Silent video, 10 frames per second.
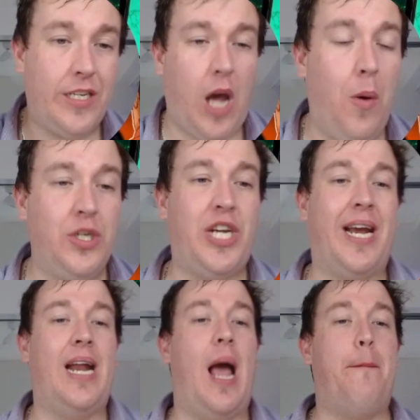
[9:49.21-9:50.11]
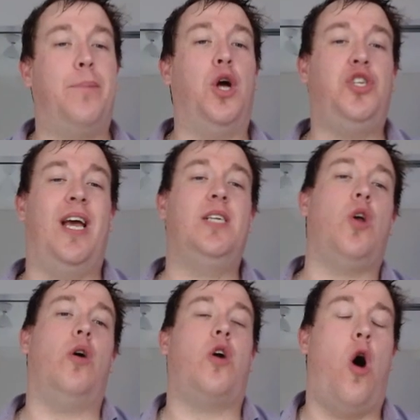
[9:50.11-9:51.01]
Go and check it out. blockchain
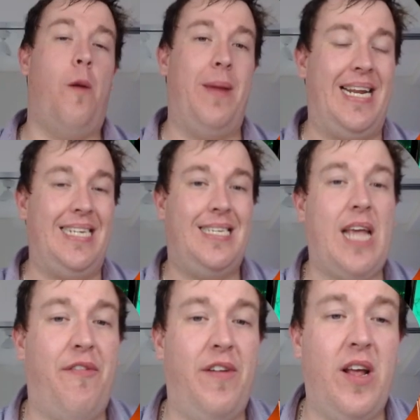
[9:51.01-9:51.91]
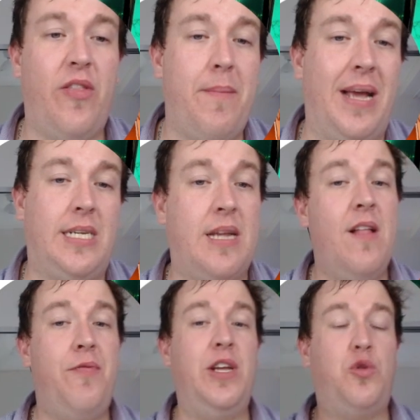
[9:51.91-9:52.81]
dot com. It is definitely on the mix.
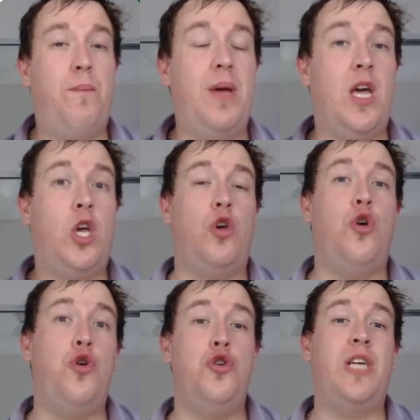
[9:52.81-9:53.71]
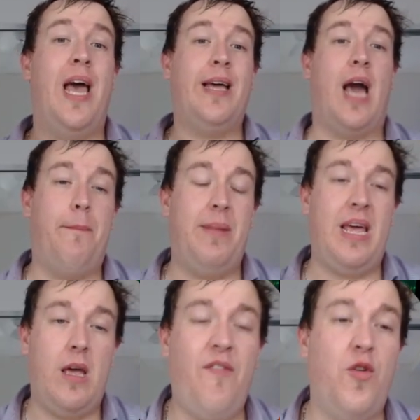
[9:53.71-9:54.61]
This will be a huge
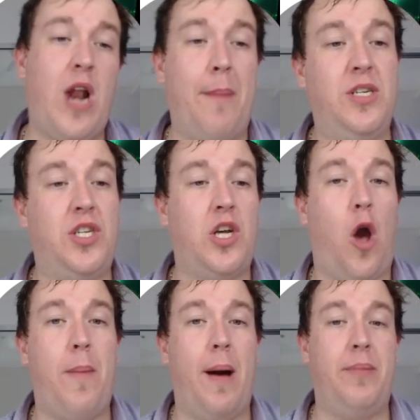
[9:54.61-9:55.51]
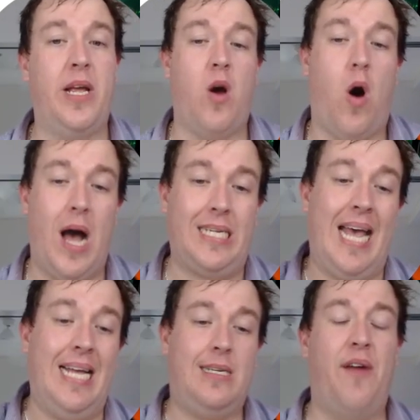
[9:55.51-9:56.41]
company if it happens to go public, guys.
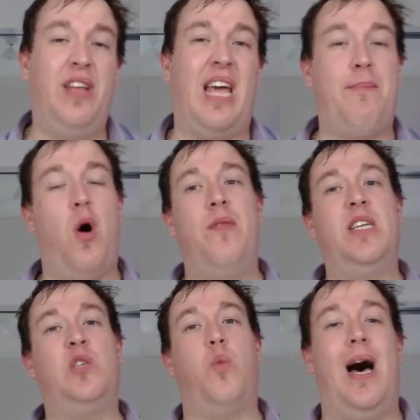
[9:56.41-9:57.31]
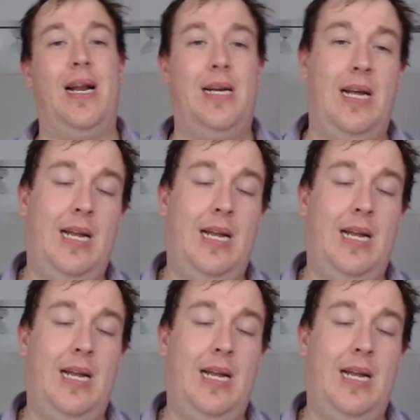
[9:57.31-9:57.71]
Definitely get behind this one.